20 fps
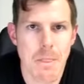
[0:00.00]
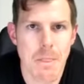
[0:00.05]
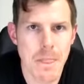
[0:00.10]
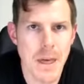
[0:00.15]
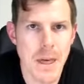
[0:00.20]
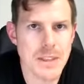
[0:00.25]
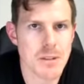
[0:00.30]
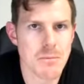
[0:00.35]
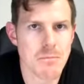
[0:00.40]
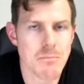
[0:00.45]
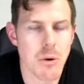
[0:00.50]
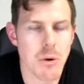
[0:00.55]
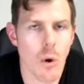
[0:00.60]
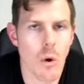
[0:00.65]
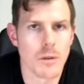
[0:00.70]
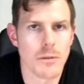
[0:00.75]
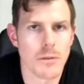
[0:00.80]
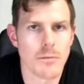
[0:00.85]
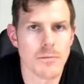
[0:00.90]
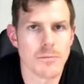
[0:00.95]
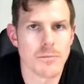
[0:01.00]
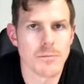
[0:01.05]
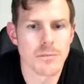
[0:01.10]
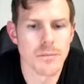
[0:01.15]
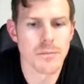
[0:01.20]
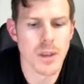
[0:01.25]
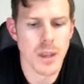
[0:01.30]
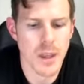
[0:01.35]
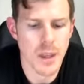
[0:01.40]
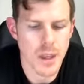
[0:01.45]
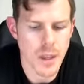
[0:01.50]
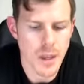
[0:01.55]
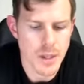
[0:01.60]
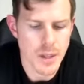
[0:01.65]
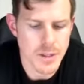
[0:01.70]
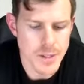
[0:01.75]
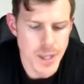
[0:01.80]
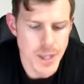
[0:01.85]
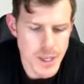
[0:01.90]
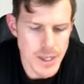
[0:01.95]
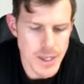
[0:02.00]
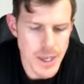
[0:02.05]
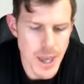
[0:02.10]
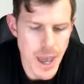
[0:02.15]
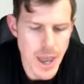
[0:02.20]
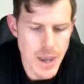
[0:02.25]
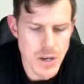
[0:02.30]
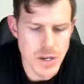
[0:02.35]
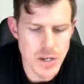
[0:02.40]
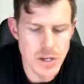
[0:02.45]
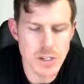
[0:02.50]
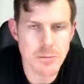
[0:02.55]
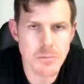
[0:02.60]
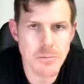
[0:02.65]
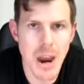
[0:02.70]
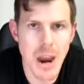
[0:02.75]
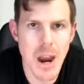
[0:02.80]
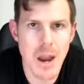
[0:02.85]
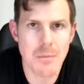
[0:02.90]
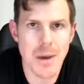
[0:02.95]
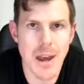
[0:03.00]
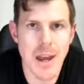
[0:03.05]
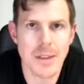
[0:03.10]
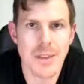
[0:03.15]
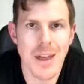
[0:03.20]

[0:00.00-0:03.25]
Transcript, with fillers: That's important. Taking action is paramount.